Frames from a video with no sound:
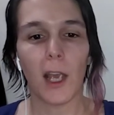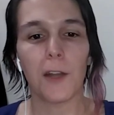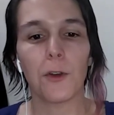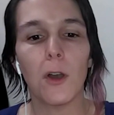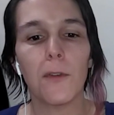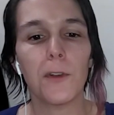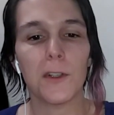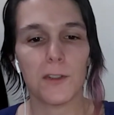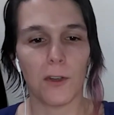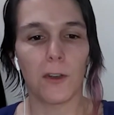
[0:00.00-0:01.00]
and
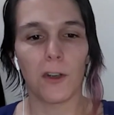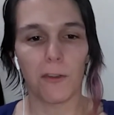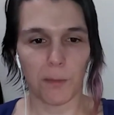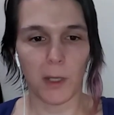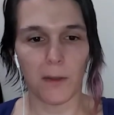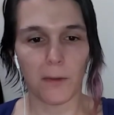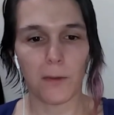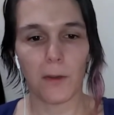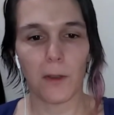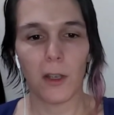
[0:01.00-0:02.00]
offered a song of
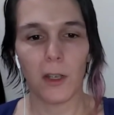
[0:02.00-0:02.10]
peace.